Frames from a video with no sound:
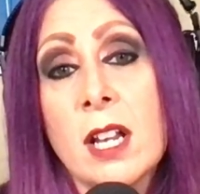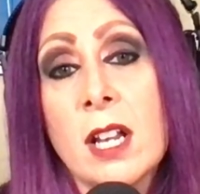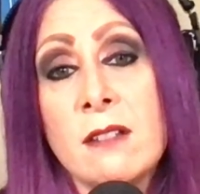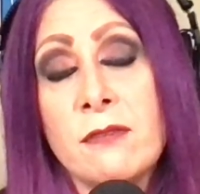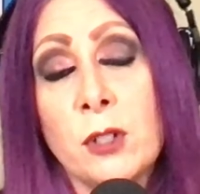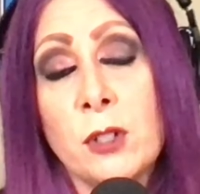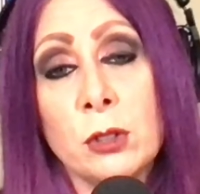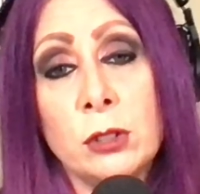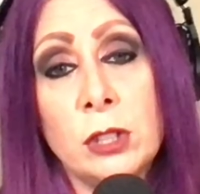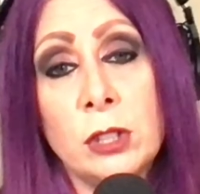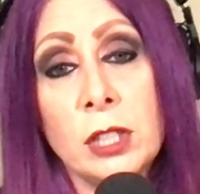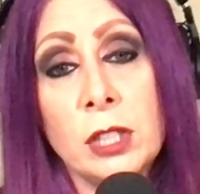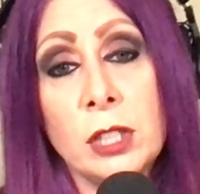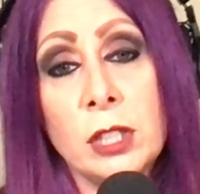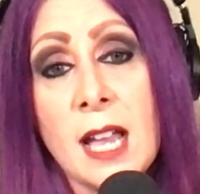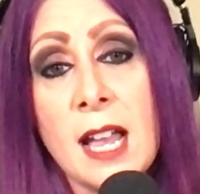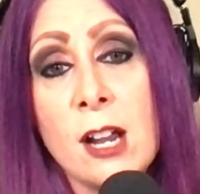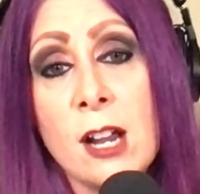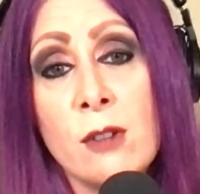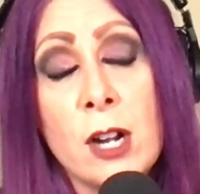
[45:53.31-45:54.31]
And if you're looking
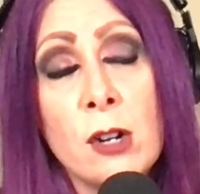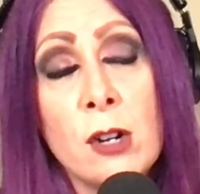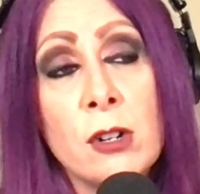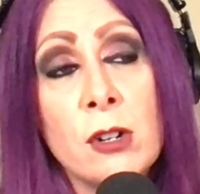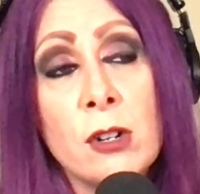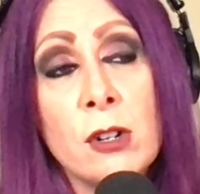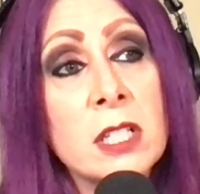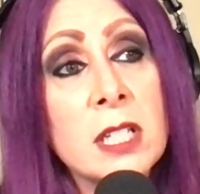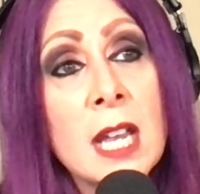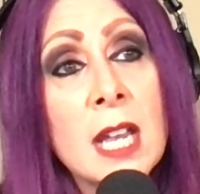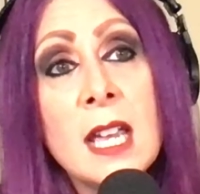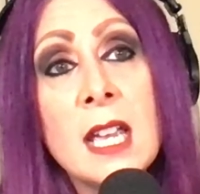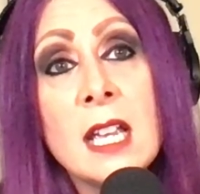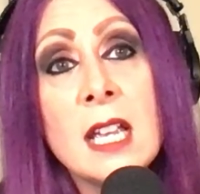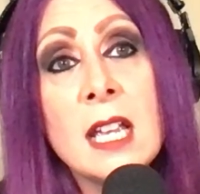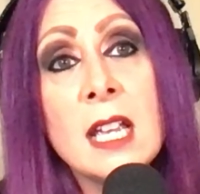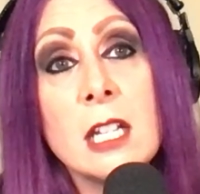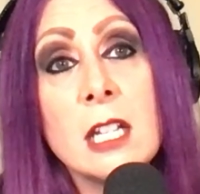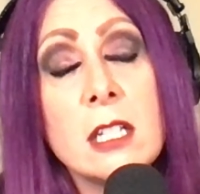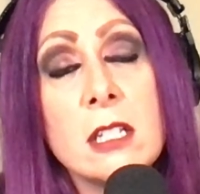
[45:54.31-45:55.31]
to hire veterans,
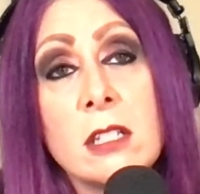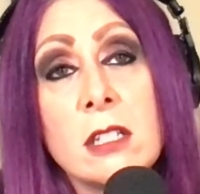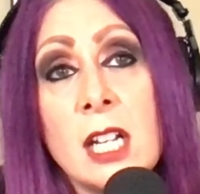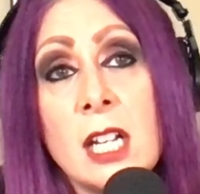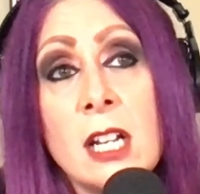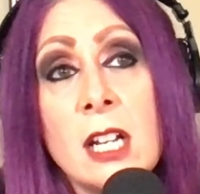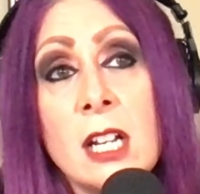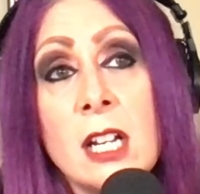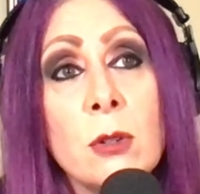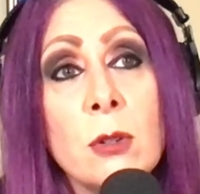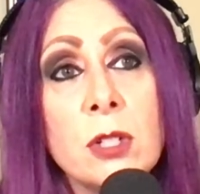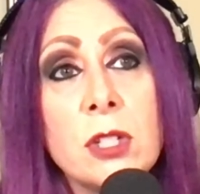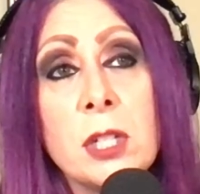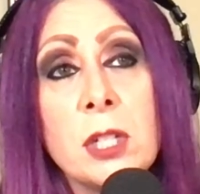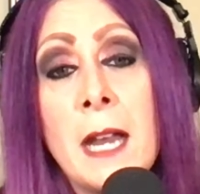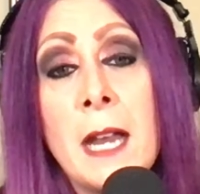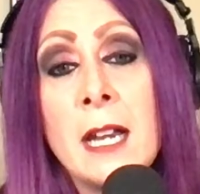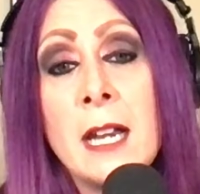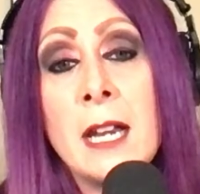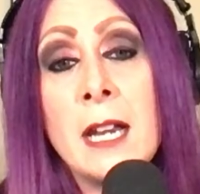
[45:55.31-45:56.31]

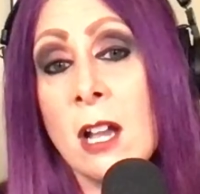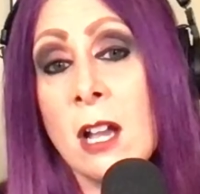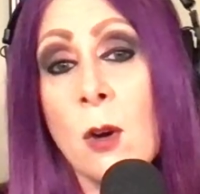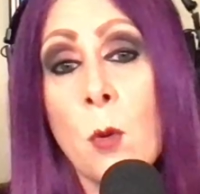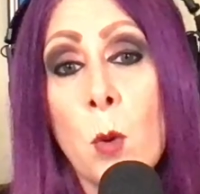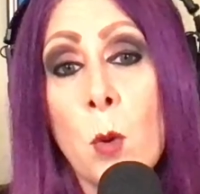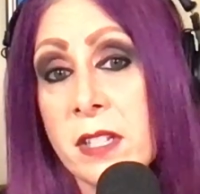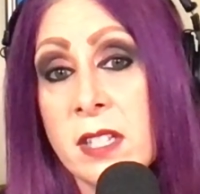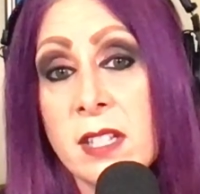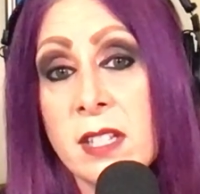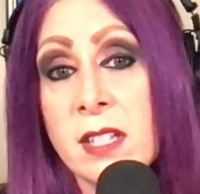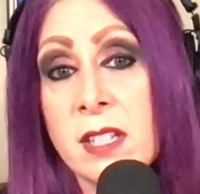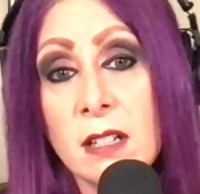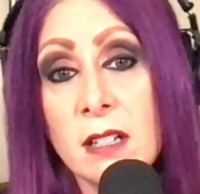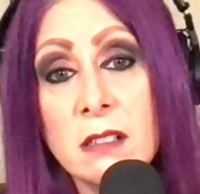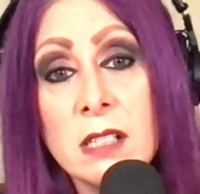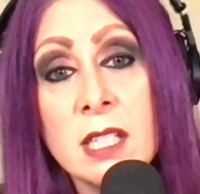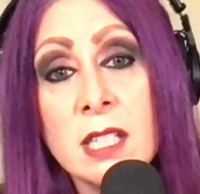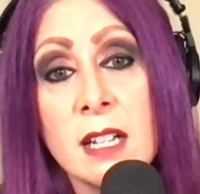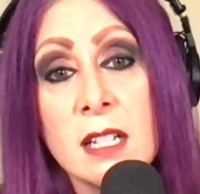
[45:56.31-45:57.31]
depending on what the
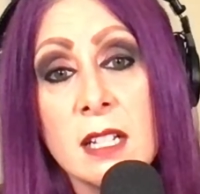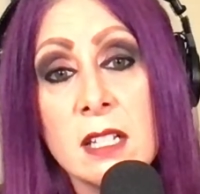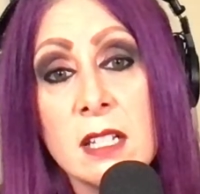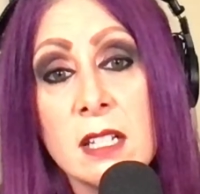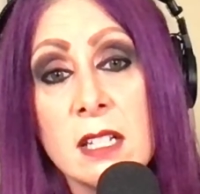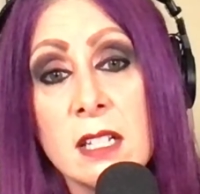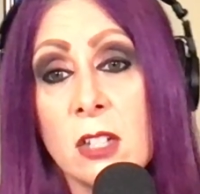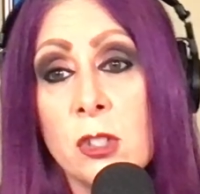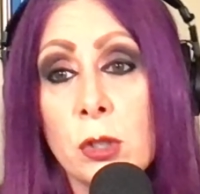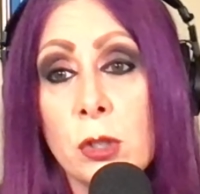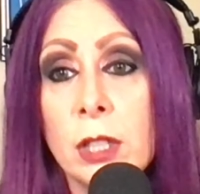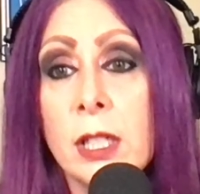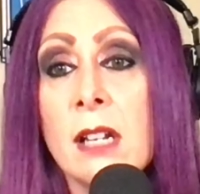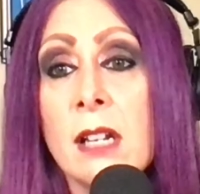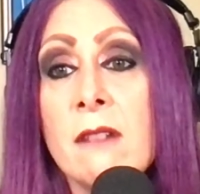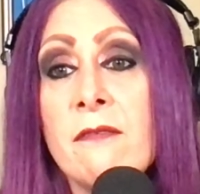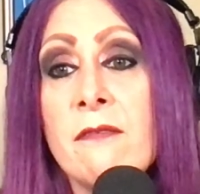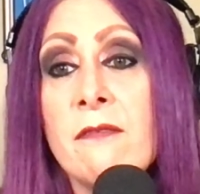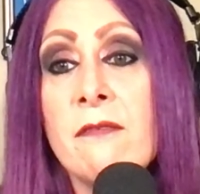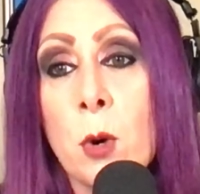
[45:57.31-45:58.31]
skill set is that you're
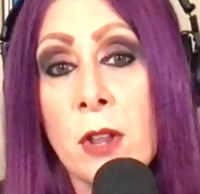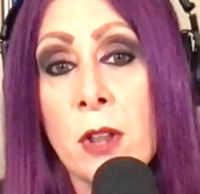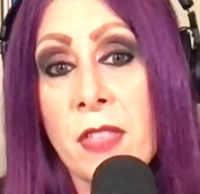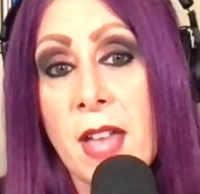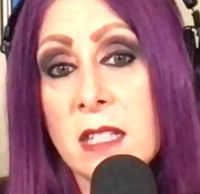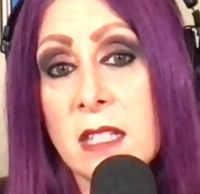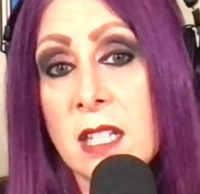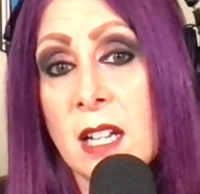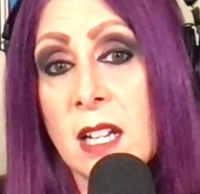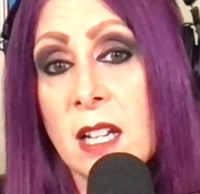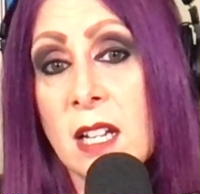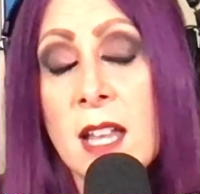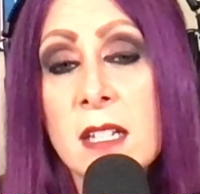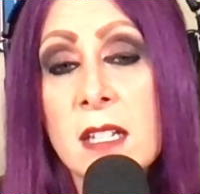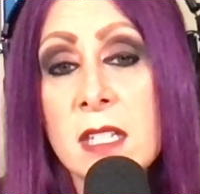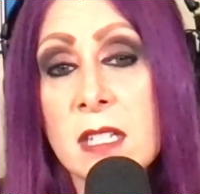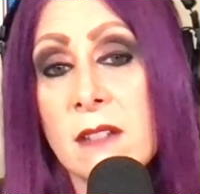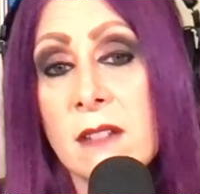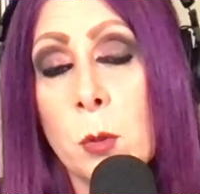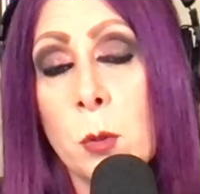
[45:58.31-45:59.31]
looking for, that's the kind of
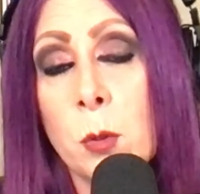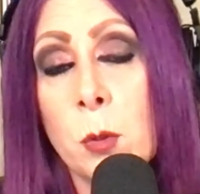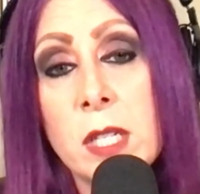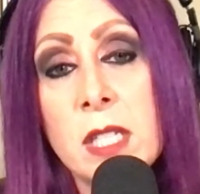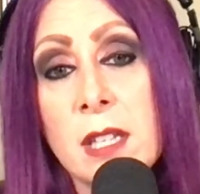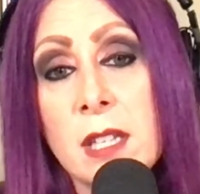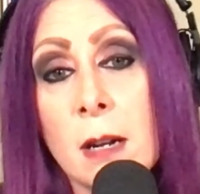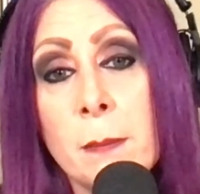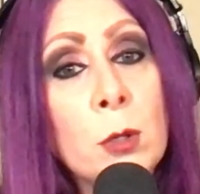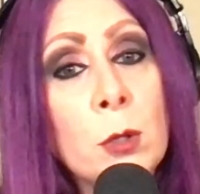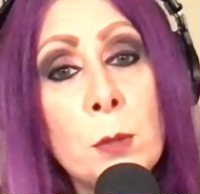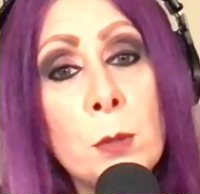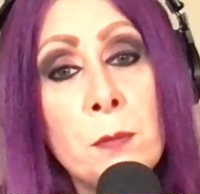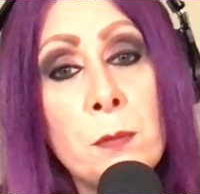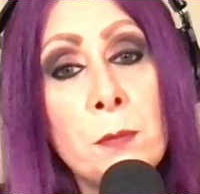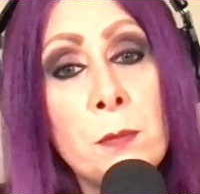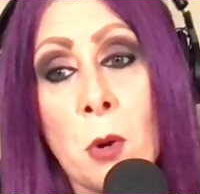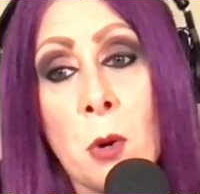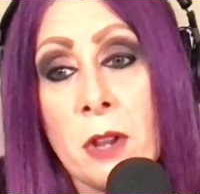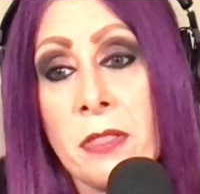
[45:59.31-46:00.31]
stuff that we set up the
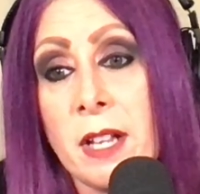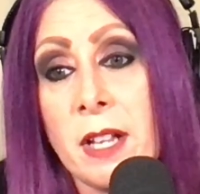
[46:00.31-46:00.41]
group for.